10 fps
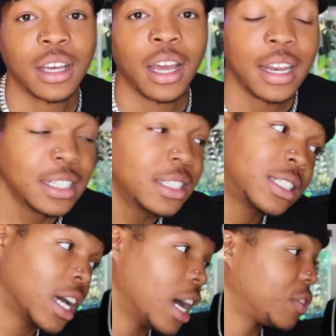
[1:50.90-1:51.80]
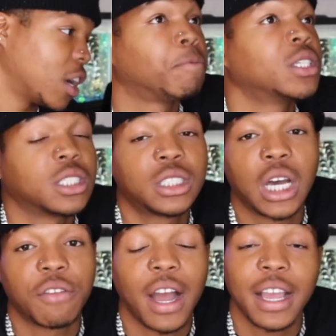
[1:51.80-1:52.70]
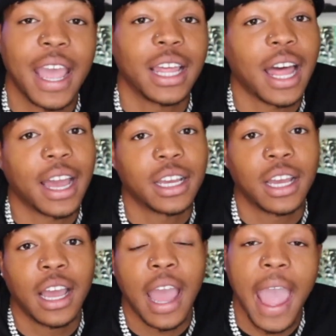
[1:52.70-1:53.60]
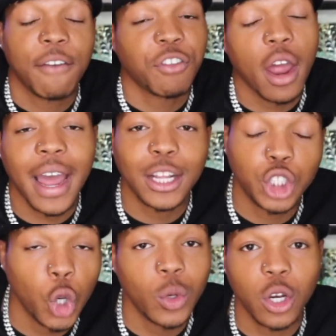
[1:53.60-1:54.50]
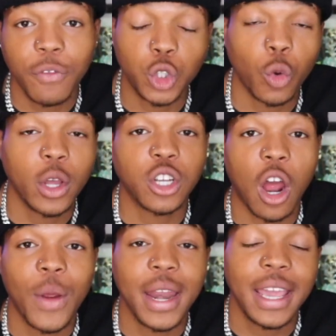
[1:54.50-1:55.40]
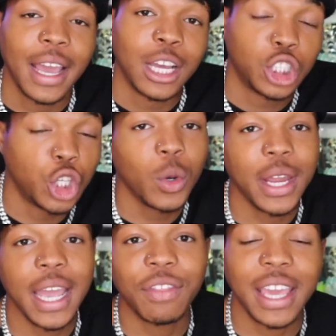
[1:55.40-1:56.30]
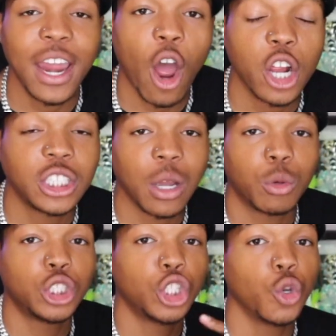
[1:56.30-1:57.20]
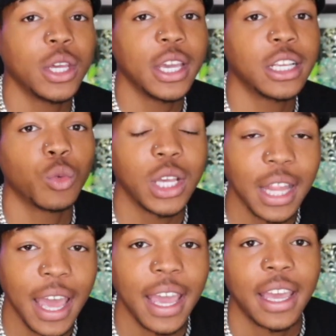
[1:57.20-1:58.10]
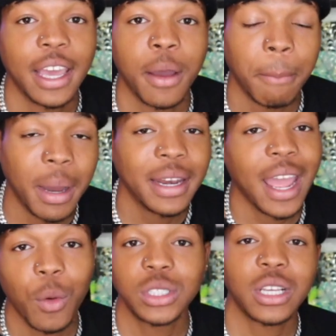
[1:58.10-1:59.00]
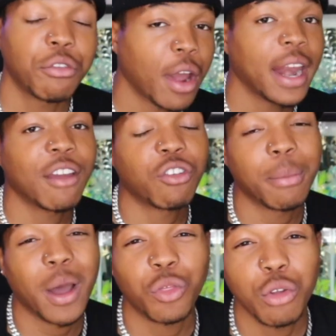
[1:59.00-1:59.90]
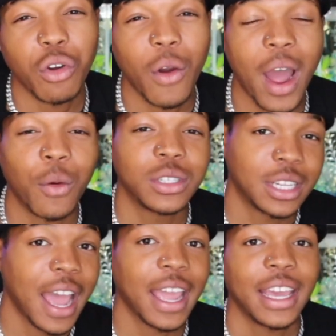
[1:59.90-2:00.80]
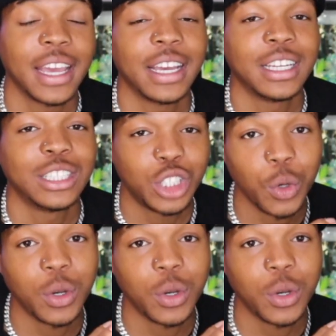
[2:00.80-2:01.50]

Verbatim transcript: This is tough though. This is tough. I can't lie. Hey, if y'all not tuned in on the Twitch already, tune in. The Kidd RJ with two D's. We lit Monday, Wednesday, Friday for about three, four hours a night. Tune